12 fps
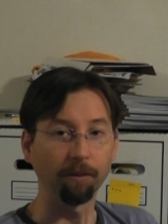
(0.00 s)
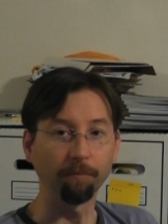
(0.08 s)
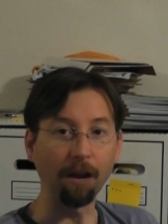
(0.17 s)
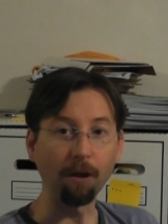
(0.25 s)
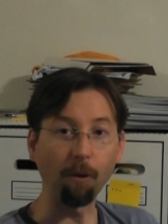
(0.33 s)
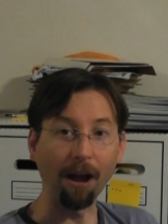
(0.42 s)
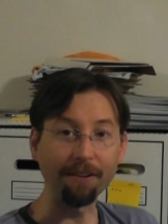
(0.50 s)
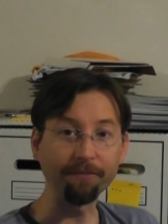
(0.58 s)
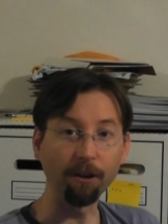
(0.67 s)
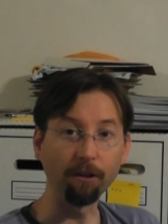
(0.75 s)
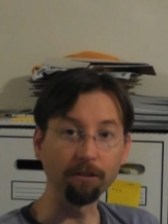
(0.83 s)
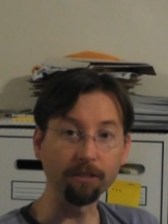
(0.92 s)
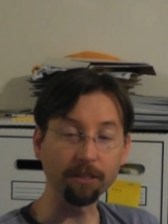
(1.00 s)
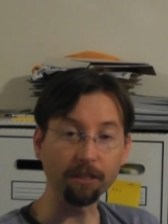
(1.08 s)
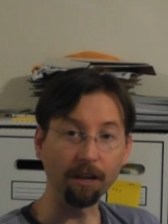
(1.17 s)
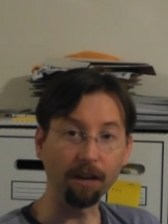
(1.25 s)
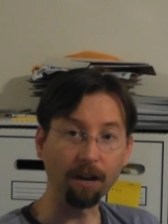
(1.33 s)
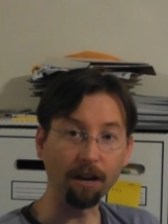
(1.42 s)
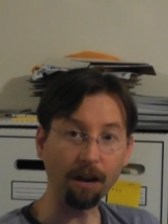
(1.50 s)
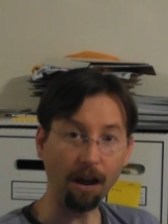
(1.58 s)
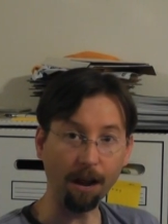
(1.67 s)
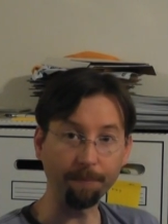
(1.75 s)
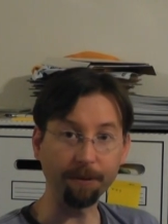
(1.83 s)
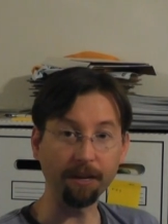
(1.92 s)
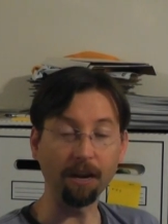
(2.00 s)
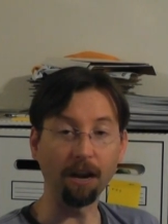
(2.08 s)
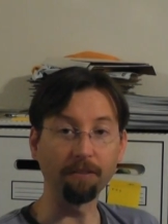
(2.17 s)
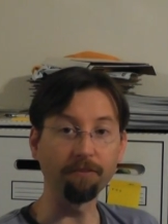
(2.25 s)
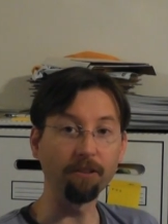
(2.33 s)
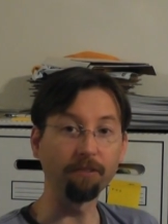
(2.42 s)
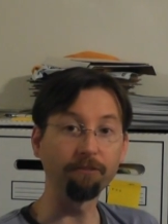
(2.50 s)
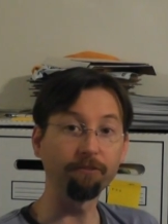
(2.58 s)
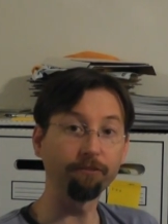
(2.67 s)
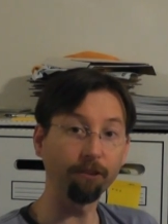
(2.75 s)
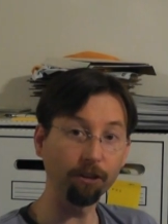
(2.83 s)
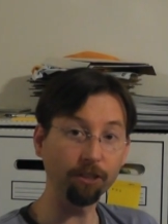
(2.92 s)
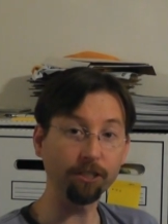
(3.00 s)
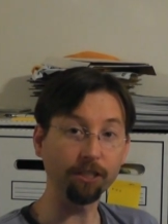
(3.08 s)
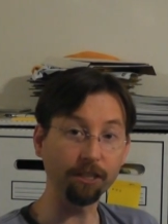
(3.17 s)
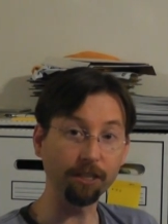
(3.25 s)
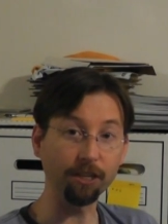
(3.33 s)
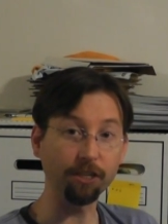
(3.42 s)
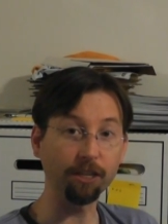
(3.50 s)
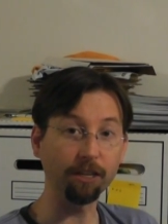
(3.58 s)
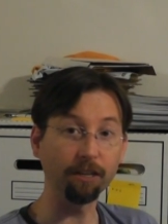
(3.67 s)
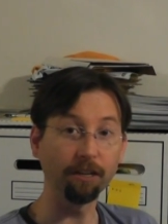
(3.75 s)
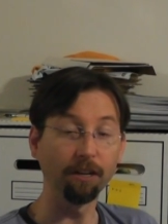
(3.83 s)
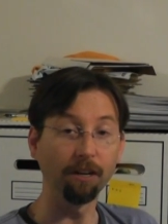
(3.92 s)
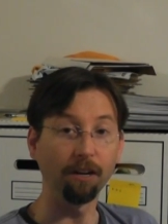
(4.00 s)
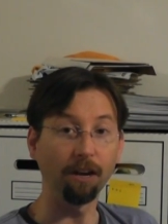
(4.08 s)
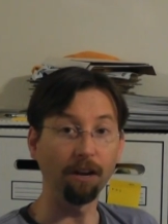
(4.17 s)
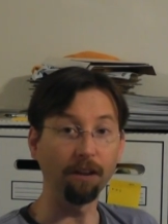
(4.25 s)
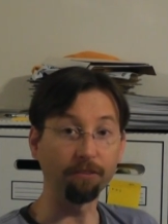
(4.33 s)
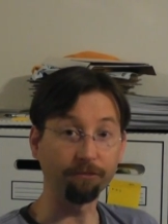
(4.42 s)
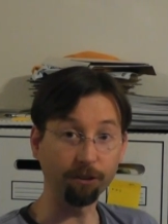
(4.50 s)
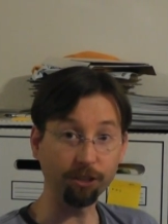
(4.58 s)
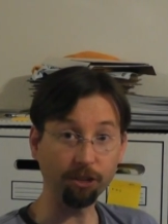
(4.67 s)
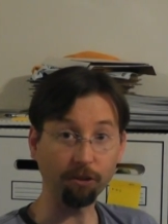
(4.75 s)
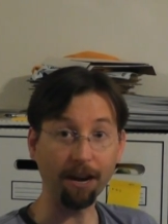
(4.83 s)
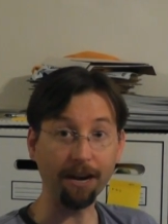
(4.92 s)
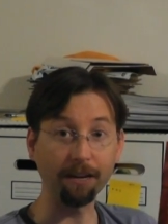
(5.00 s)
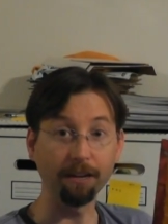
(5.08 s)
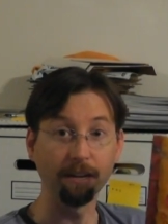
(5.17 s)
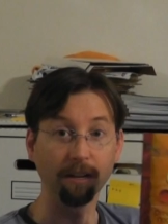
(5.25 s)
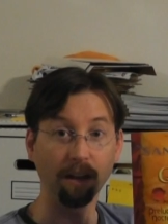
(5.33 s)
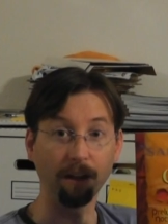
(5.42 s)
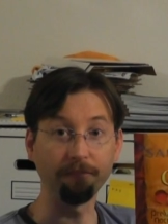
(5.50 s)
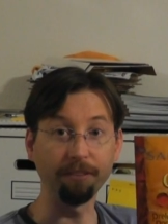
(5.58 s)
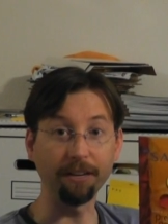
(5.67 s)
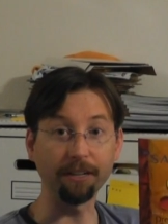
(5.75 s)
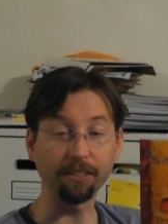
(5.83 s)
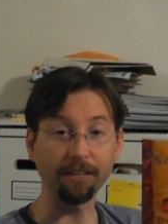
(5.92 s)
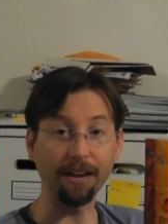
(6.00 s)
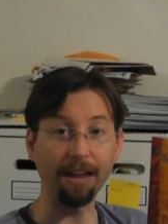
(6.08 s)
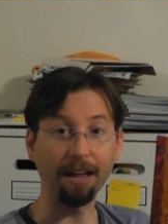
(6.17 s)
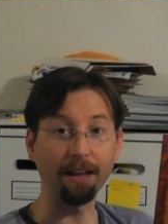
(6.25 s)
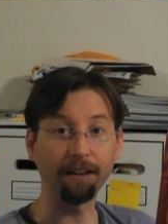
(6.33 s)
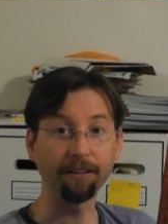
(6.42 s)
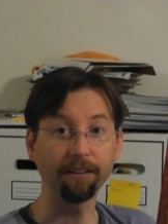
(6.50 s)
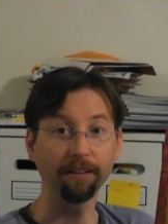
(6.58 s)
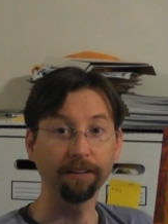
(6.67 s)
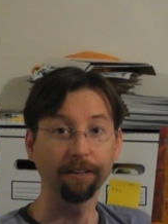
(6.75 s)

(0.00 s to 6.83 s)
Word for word: my wife owns a copy of the first edition, the first trade of this, and